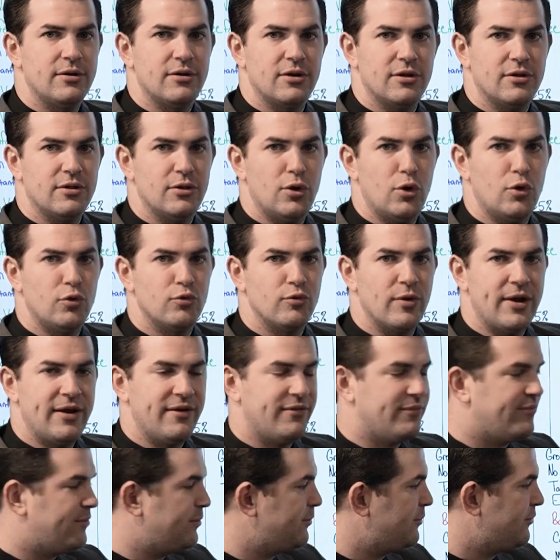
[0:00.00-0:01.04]
to loan
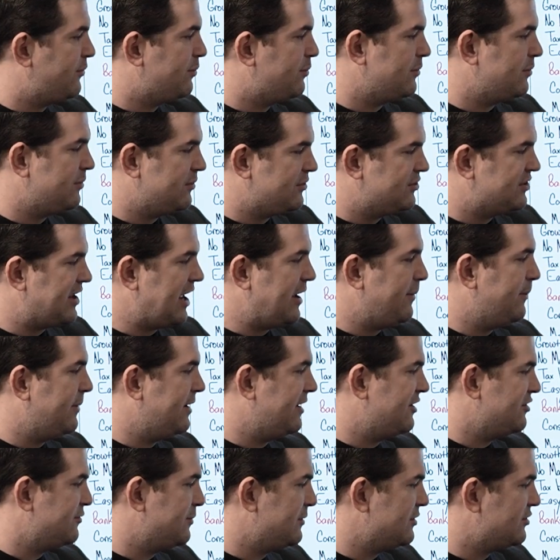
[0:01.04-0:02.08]
rate
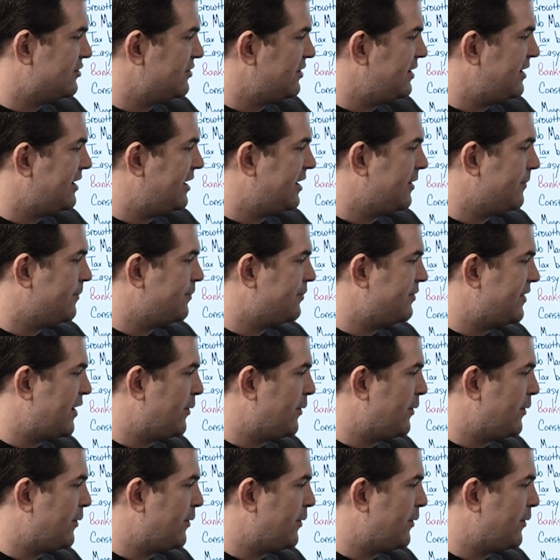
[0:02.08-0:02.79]
statement is misleading.